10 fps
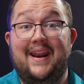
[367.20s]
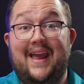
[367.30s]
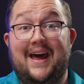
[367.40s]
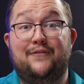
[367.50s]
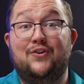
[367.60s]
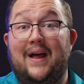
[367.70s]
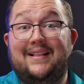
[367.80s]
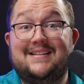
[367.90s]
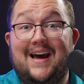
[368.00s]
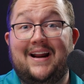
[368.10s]
And again, if you
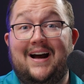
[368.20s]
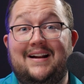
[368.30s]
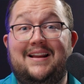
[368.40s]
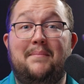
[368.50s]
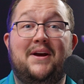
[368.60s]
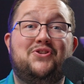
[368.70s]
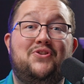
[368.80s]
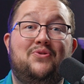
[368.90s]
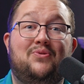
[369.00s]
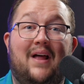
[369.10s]
like this kind of content, make
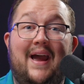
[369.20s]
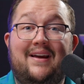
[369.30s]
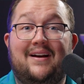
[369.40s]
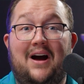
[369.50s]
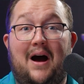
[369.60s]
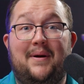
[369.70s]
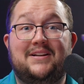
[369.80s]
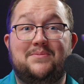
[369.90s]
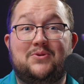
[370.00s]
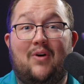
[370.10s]
sure you like,
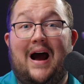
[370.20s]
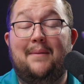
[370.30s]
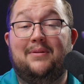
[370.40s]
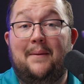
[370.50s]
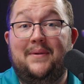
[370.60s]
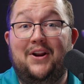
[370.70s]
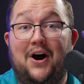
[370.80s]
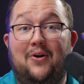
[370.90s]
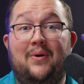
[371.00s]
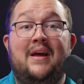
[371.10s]
comment, subscribe, let me
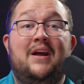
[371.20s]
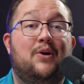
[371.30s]
know.